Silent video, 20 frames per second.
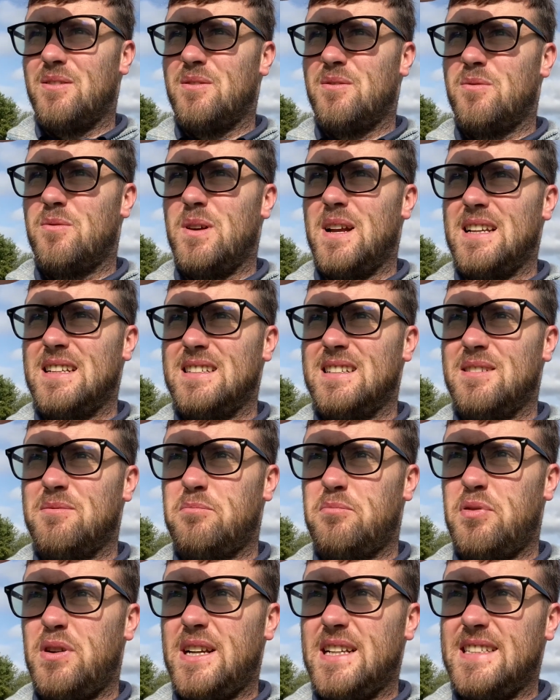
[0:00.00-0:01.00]
Wind
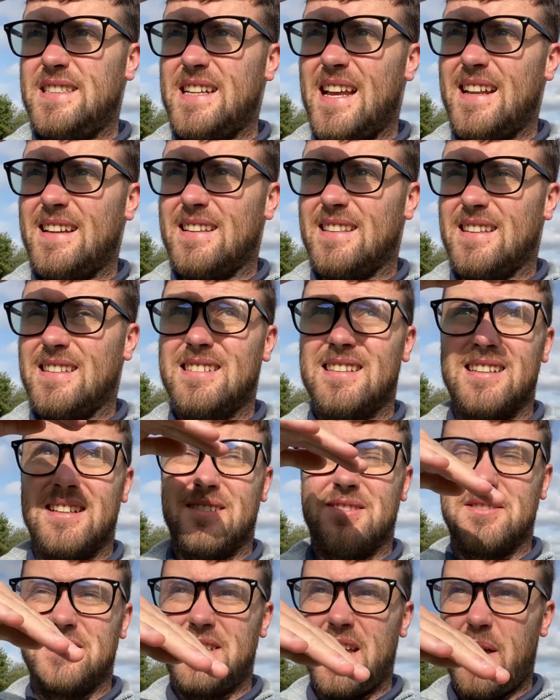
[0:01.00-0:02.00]
pretty dead in this
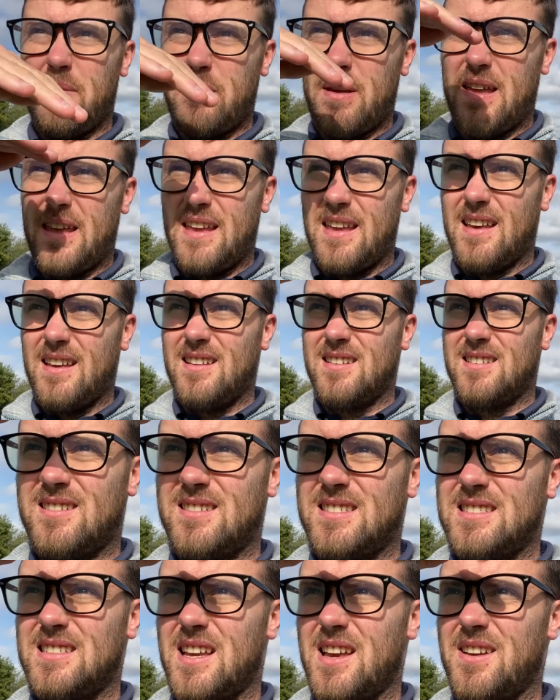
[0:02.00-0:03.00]
little dip here,
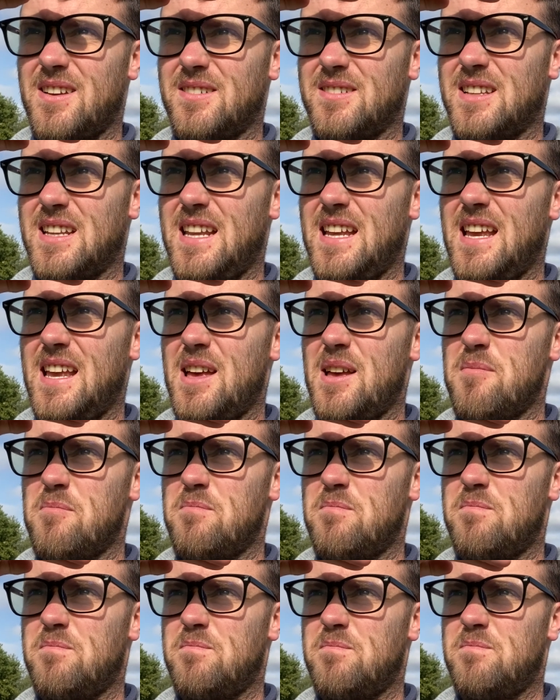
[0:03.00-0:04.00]
so I'm going to hit
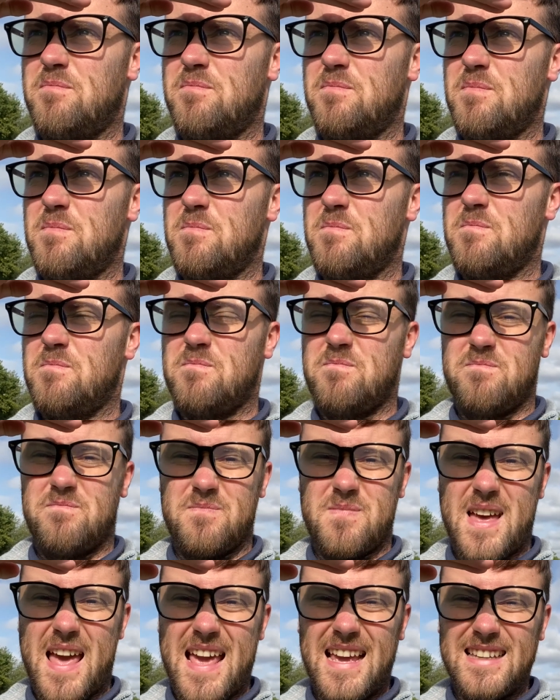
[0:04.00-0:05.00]

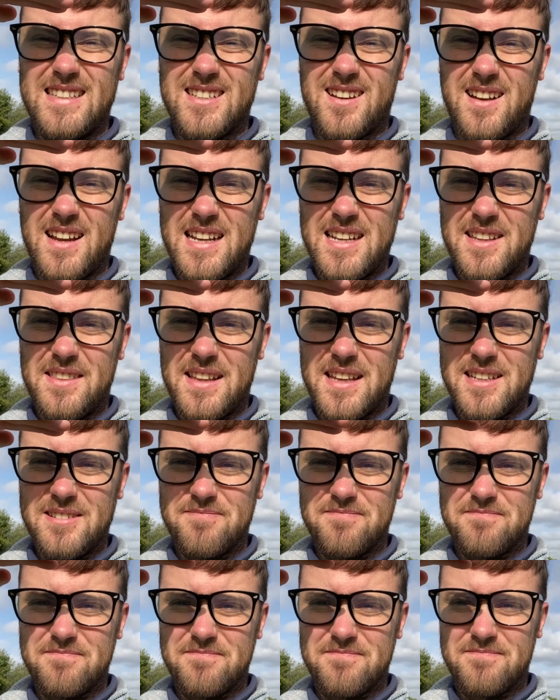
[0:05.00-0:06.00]
8-iron, I think.
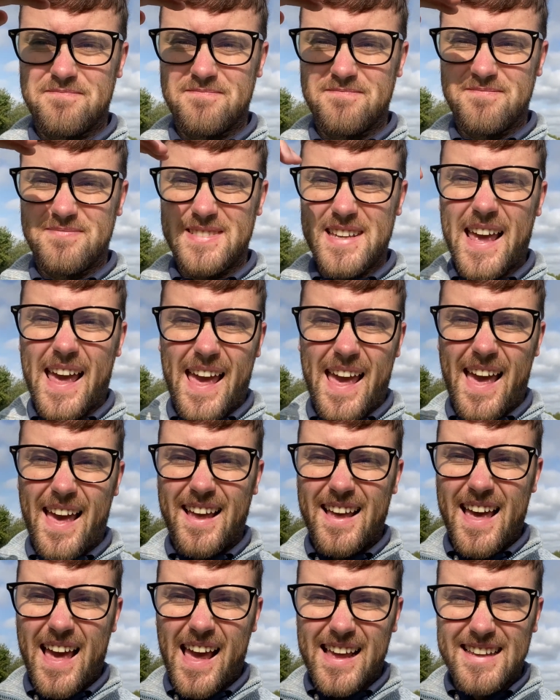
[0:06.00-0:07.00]
Yeah,
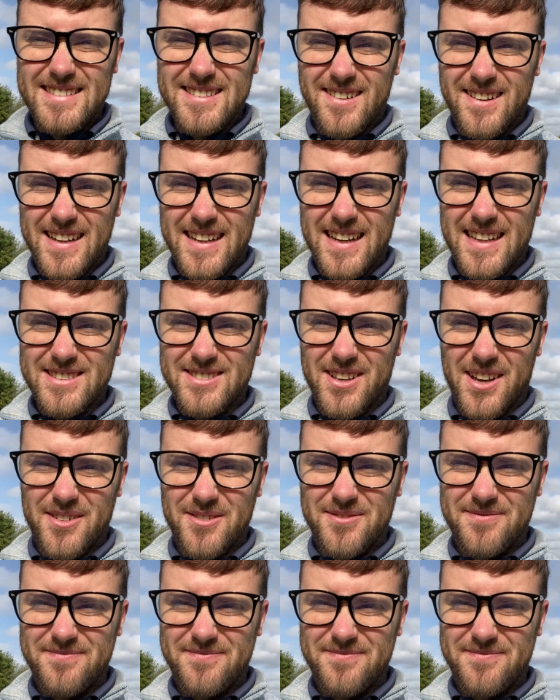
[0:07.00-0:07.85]
8-iron. Let's go.